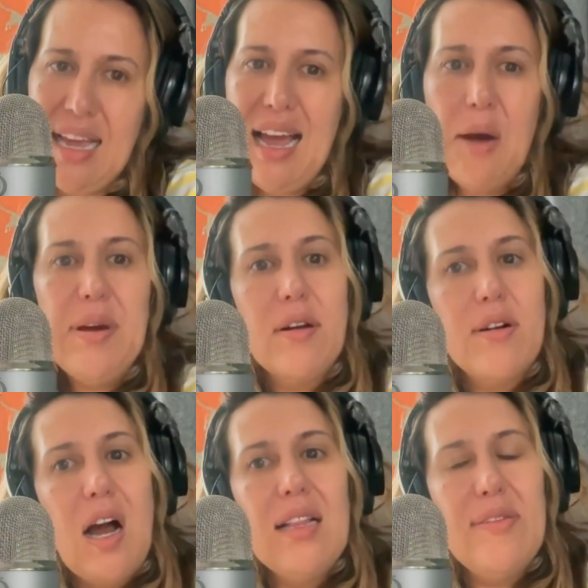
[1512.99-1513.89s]
And when they're
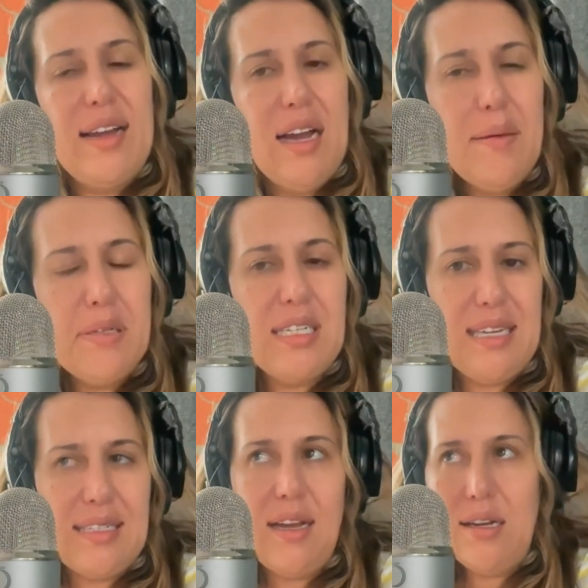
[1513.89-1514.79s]
not living up to
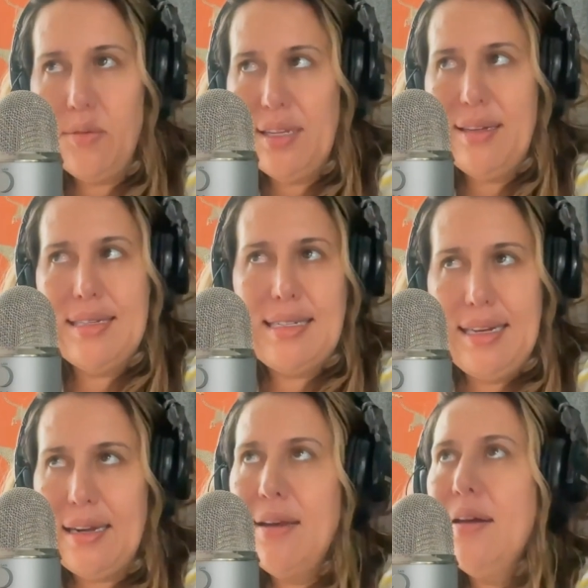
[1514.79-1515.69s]
this
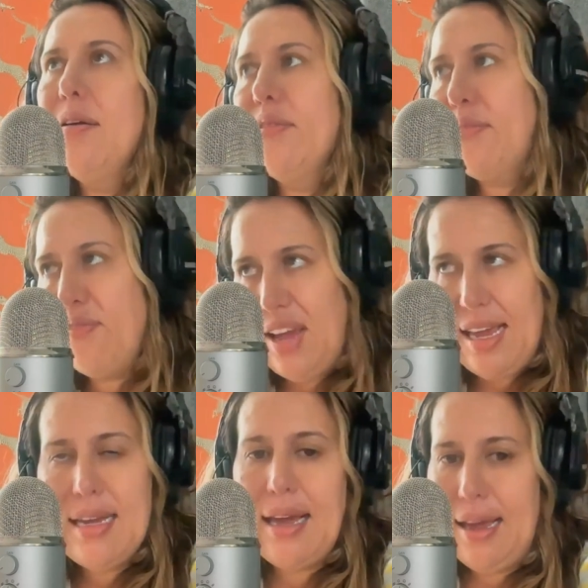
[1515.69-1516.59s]
unrealistic,
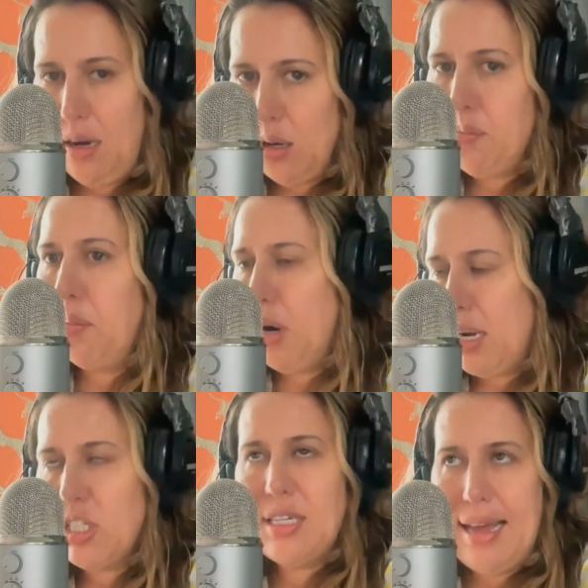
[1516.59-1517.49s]
fake,
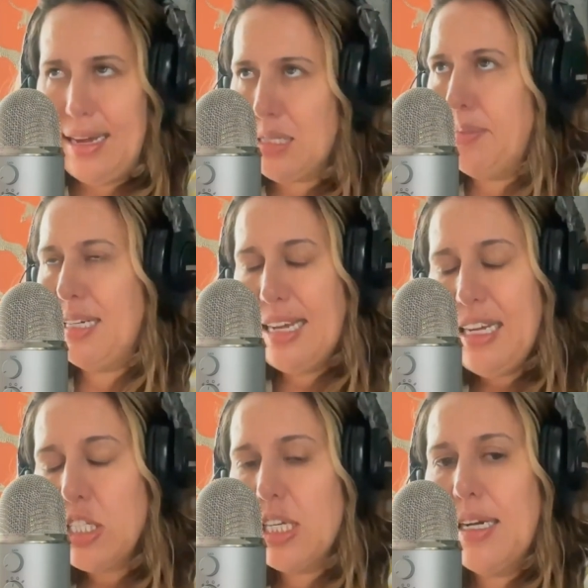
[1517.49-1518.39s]
airbrushed
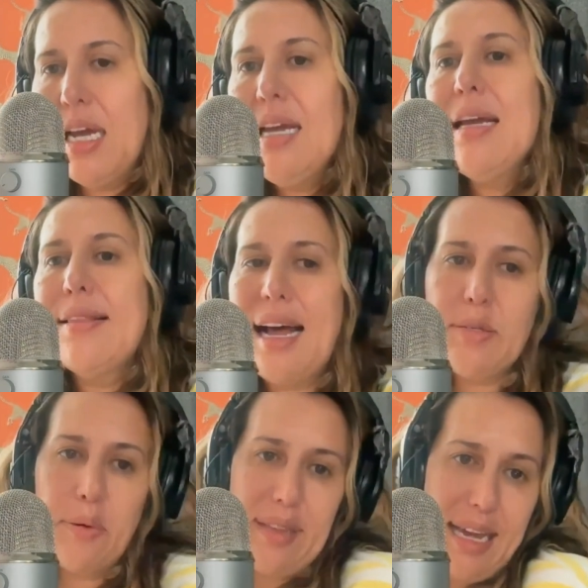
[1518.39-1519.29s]
expectation,
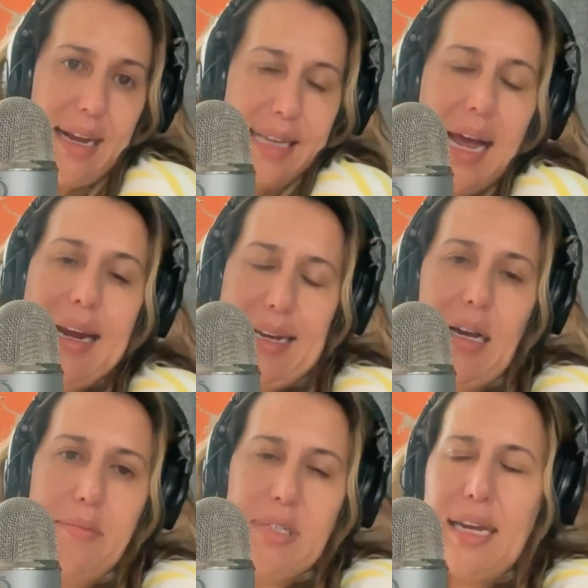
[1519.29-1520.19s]
that's where the anxiety
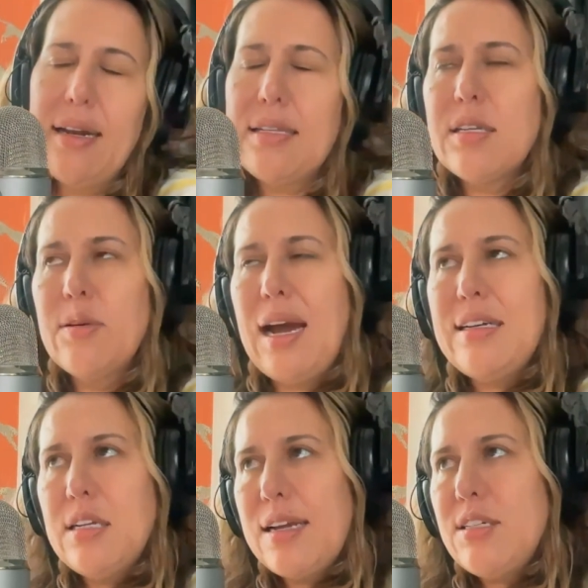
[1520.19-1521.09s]
comes in. And so I
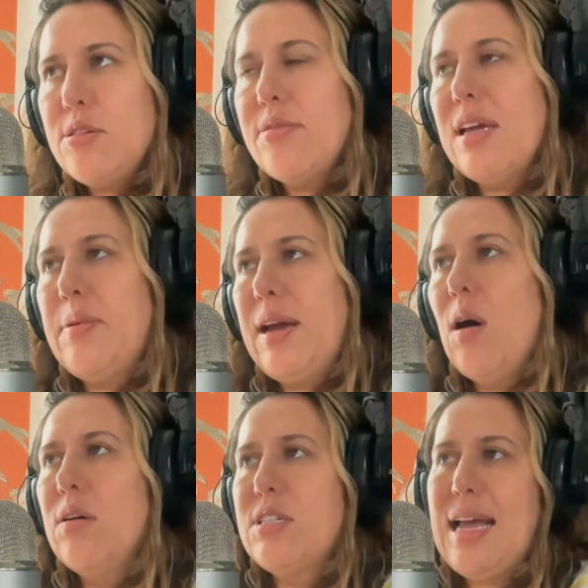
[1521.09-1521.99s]
do think we
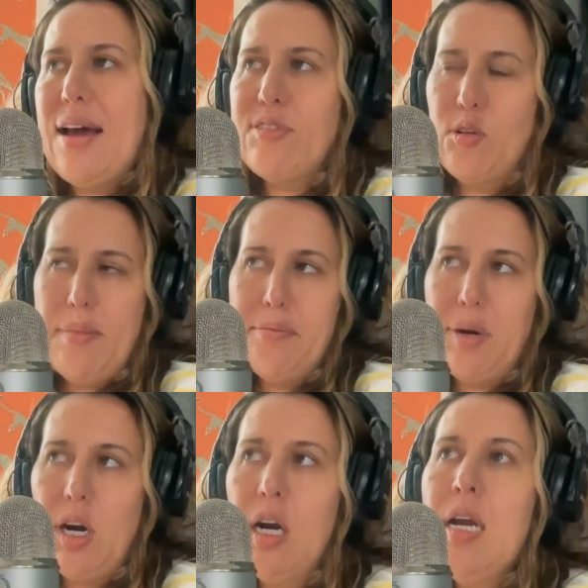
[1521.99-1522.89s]
all just have to
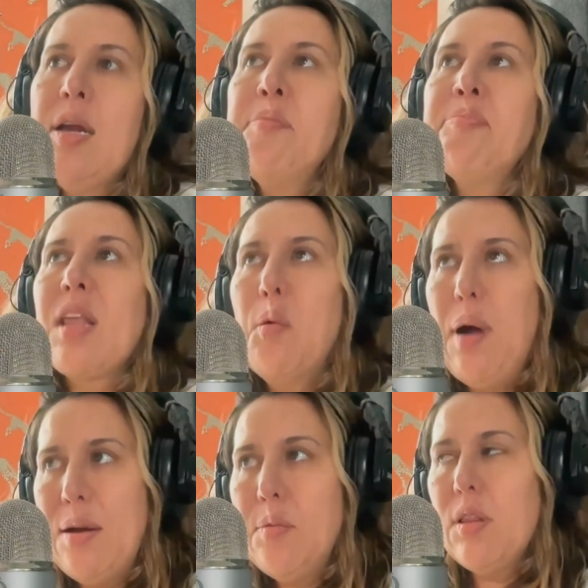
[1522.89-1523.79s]
remember,
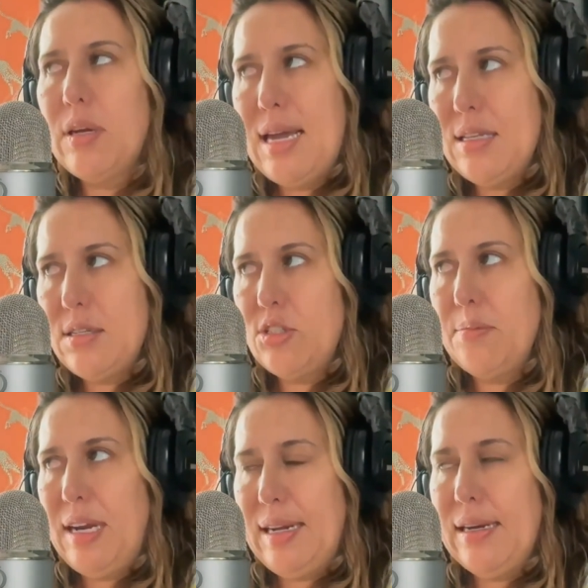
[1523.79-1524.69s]
when we're looking at social
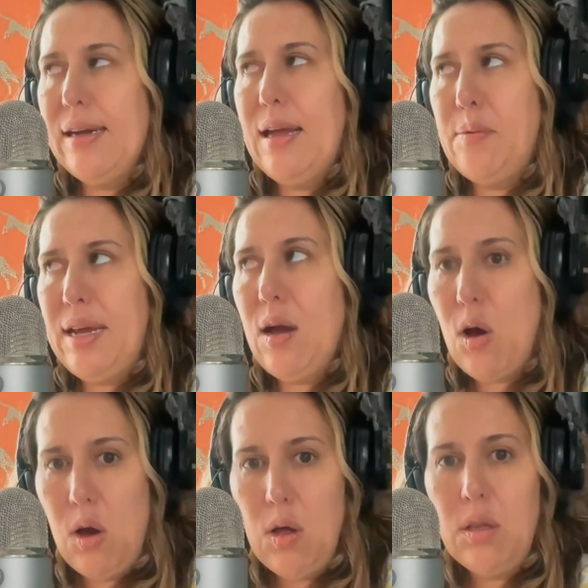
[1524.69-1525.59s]
media, and we
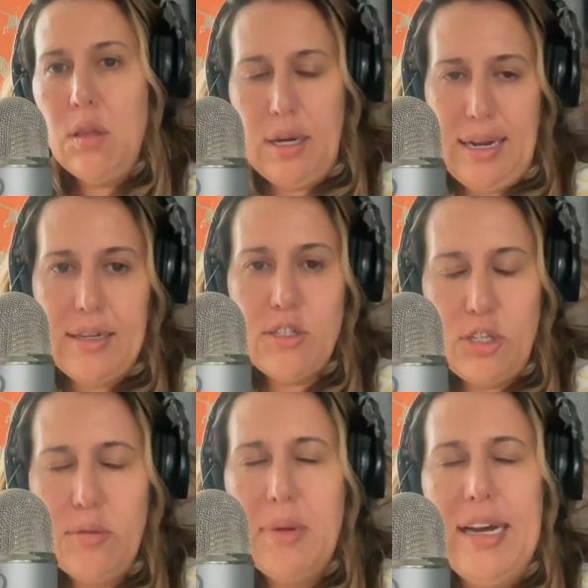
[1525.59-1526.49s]
all look at it
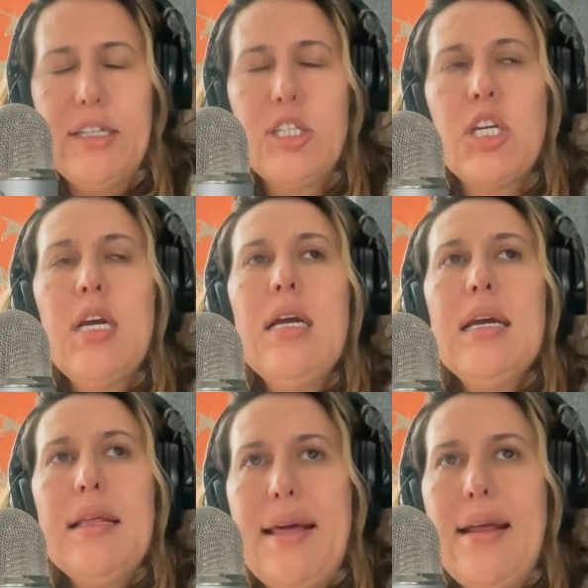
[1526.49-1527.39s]
too much,
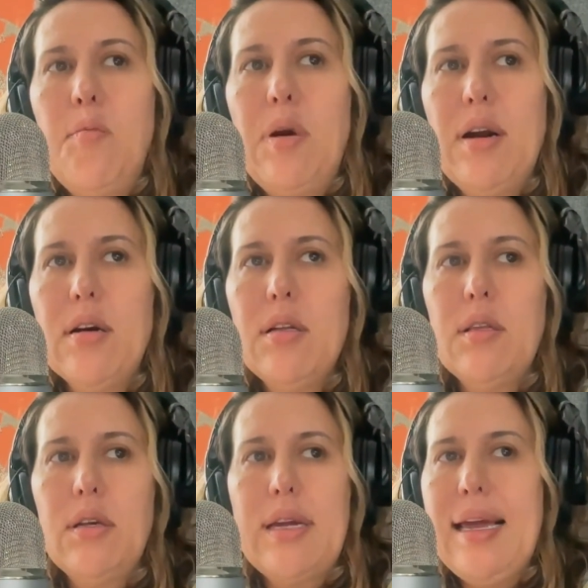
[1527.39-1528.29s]
that we're
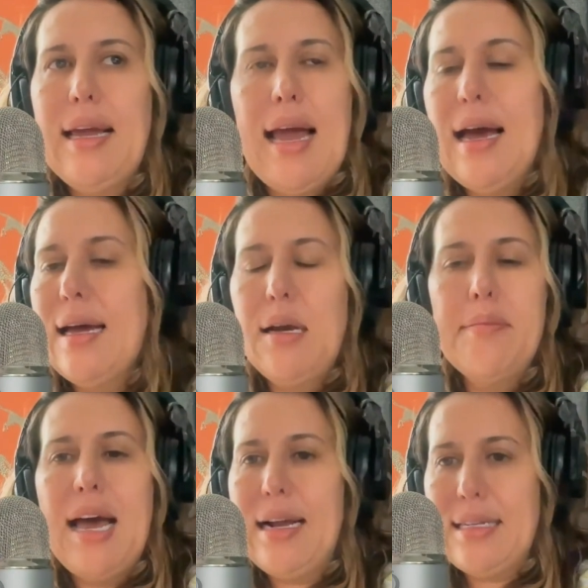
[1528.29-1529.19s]
looking at a
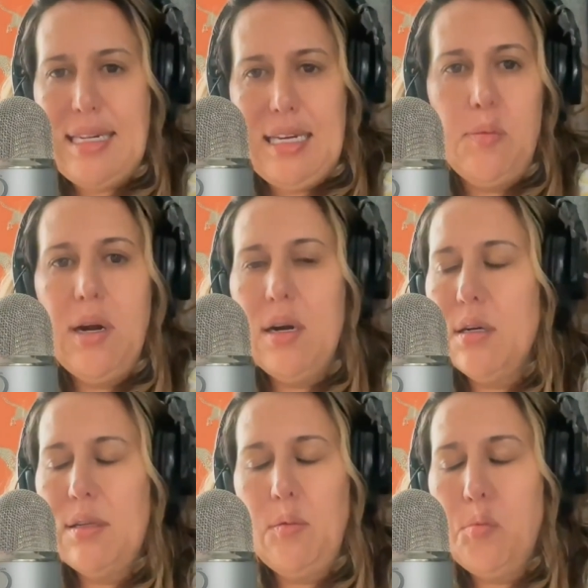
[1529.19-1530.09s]
magazine,
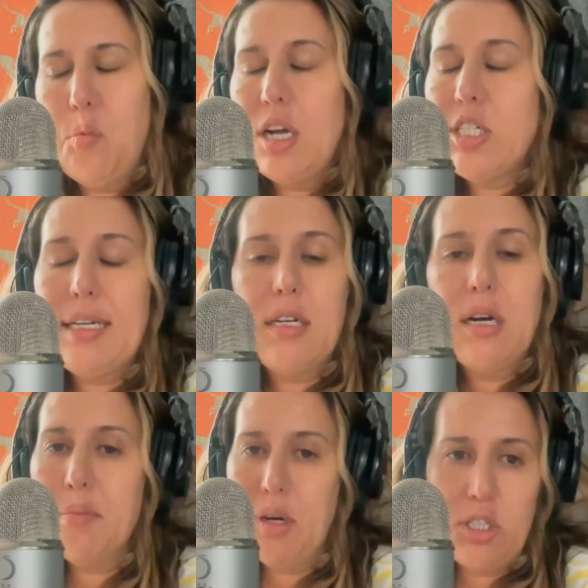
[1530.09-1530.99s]
we're watching
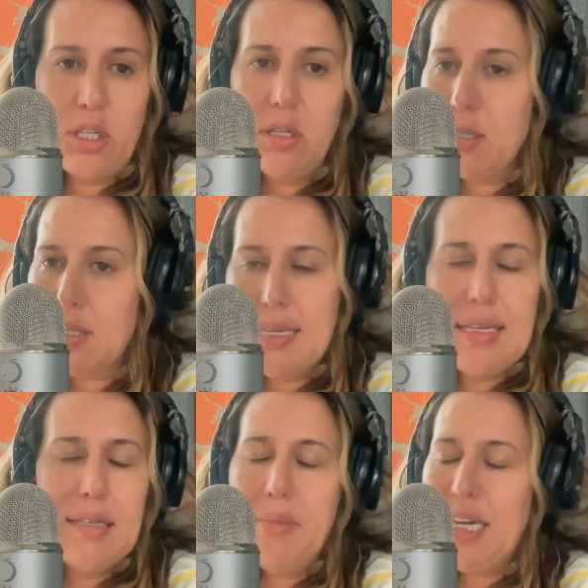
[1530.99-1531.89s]
commercials. This
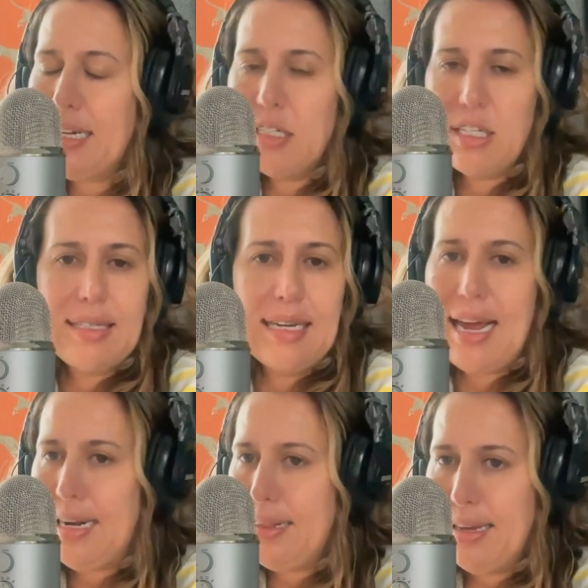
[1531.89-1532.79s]
is media just like
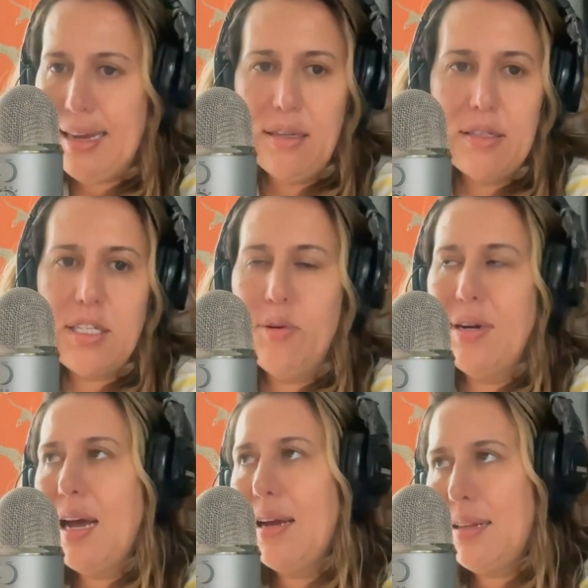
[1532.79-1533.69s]
anything else. You are
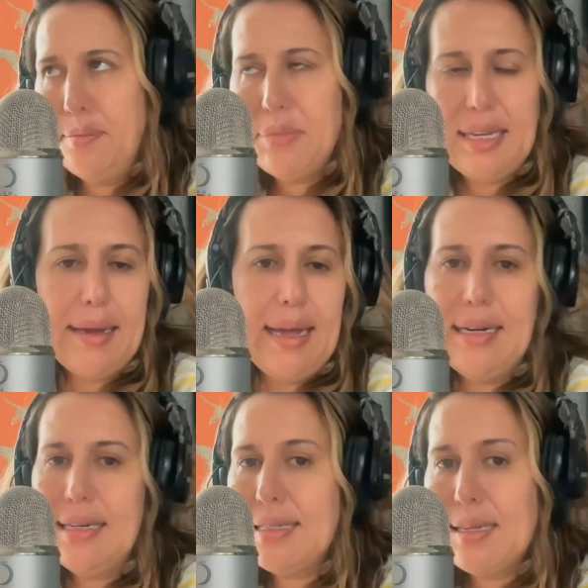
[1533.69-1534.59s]
not glimpsing
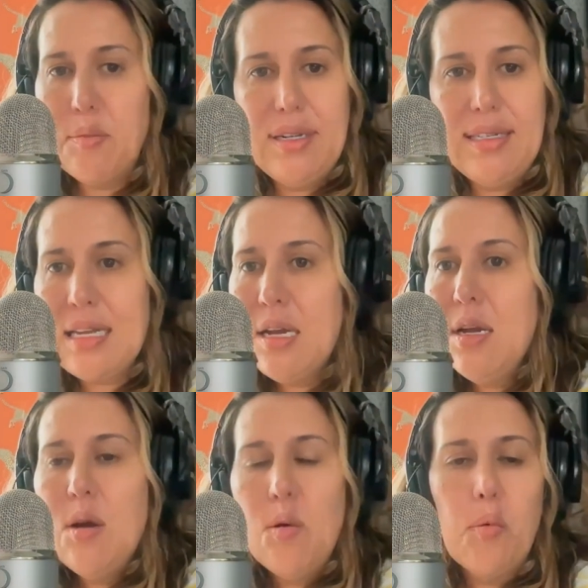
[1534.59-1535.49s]
into someone's
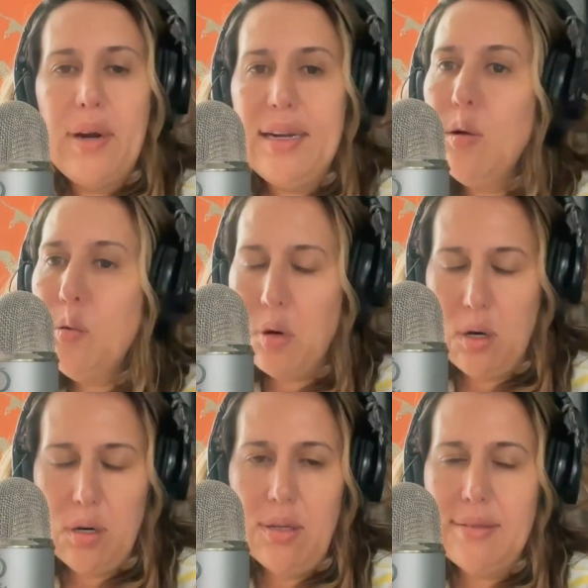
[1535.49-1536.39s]
real
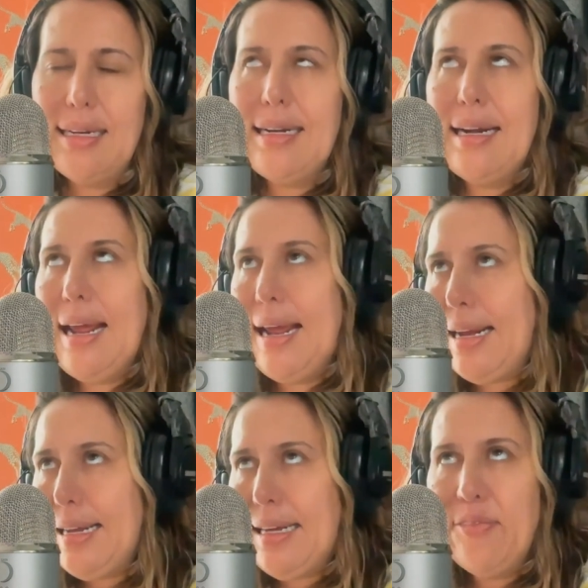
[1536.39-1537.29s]
world
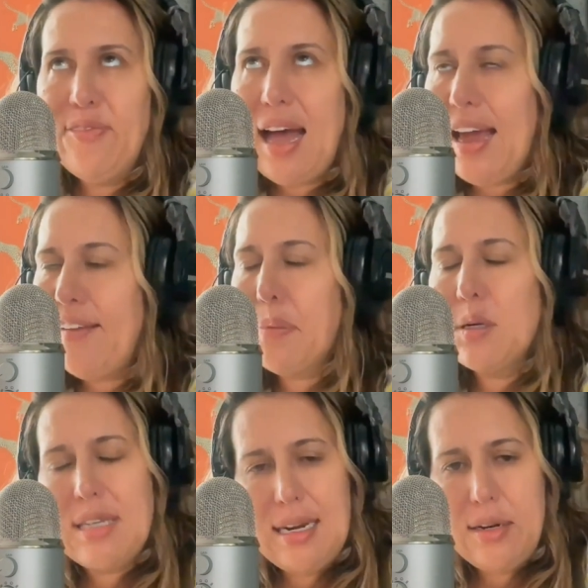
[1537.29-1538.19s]

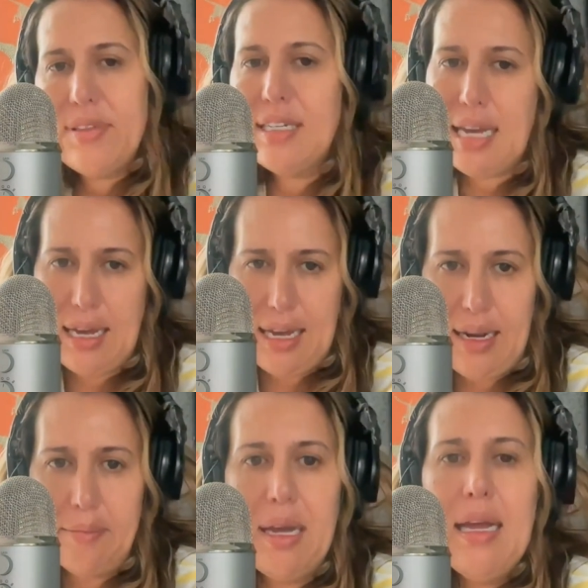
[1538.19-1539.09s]
85% of the
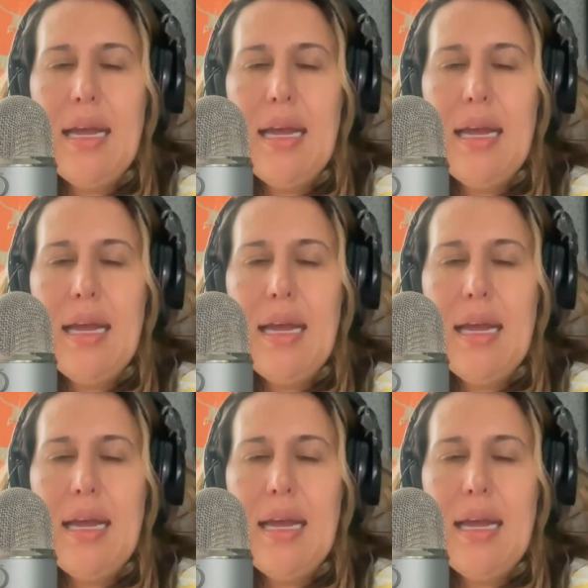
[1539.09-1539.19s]
time.